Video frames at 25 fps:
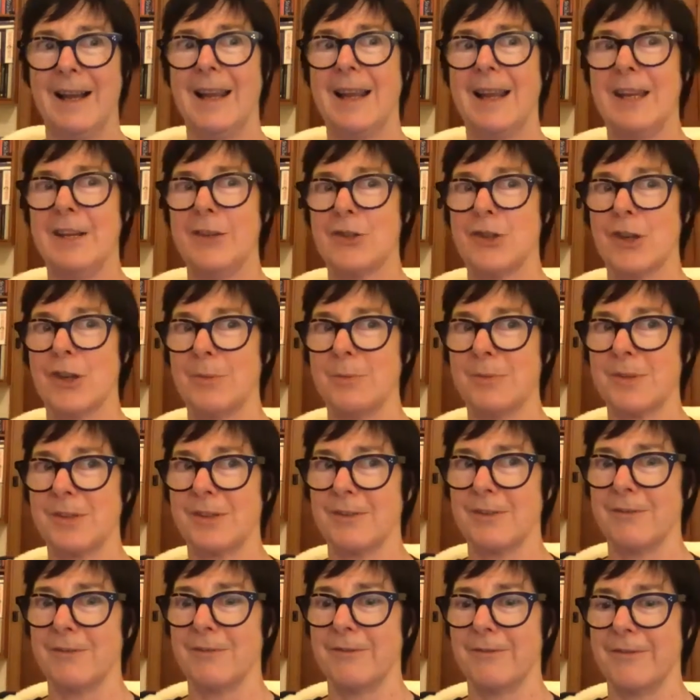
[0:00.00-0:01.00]
in terms
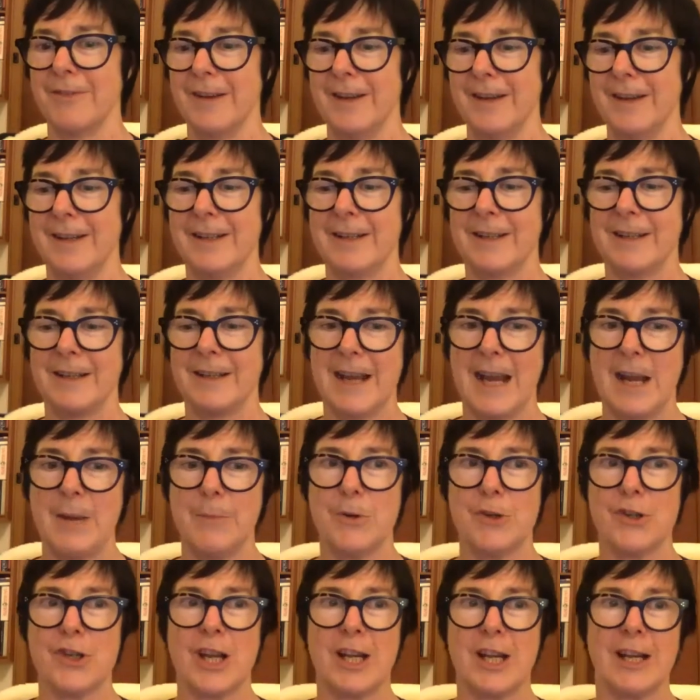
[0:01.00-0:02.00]
of uh,
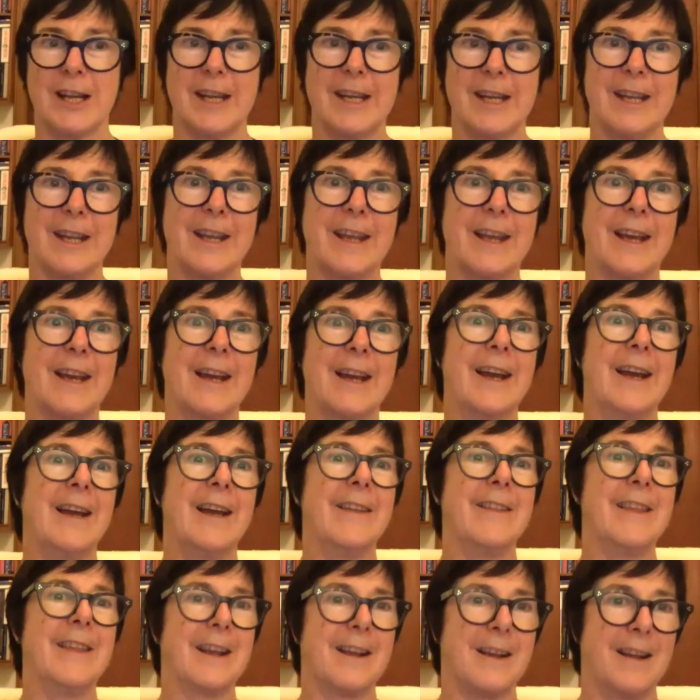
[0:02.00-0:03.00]
Cambridge
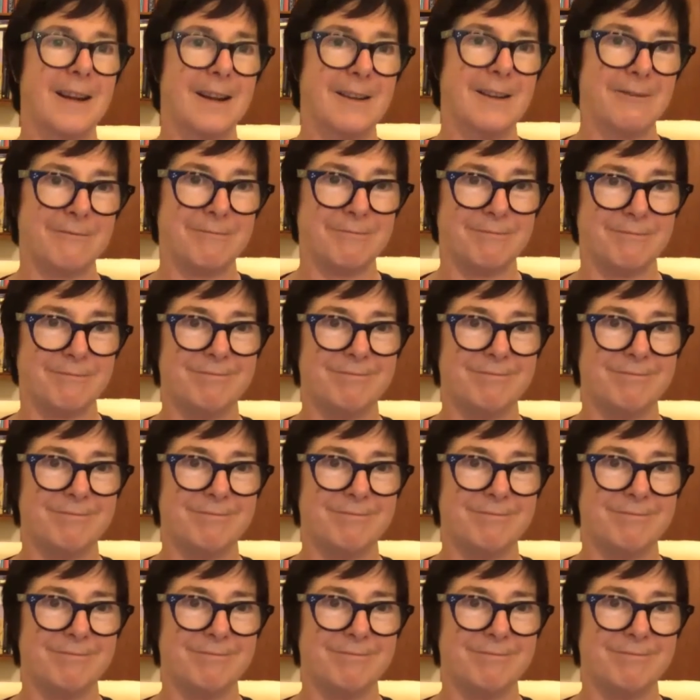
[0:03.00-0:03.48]
Analytica, that kind of